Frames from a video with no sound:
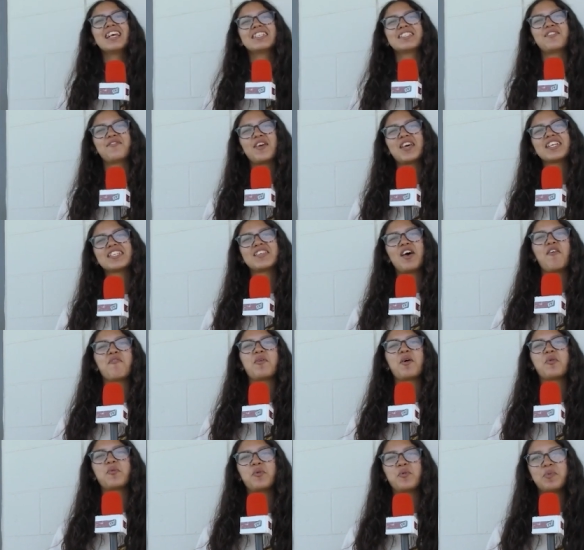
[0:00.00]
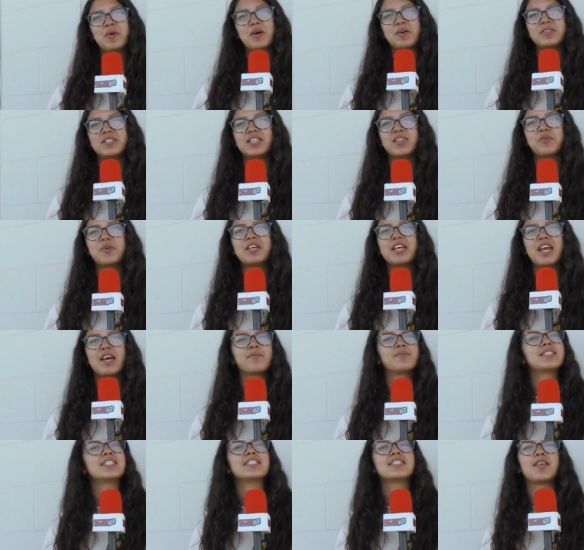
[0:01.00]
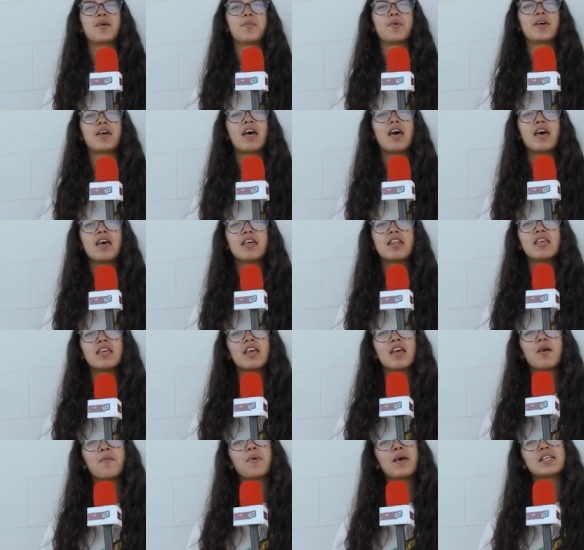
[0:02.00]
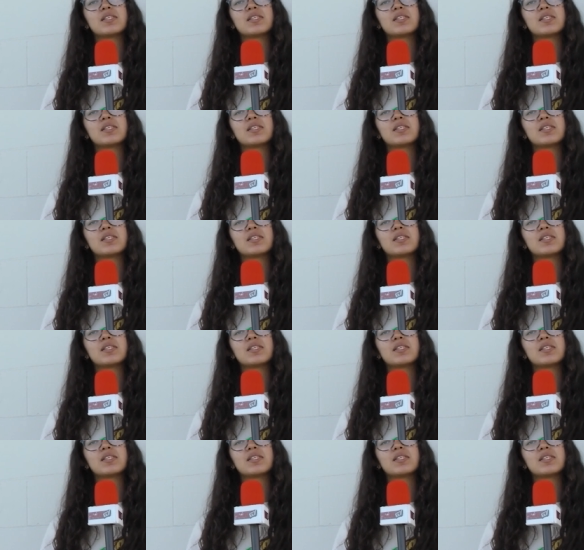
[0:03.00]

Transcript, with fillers: Savanna Softball will be hosting three camps this summer a hitting camp,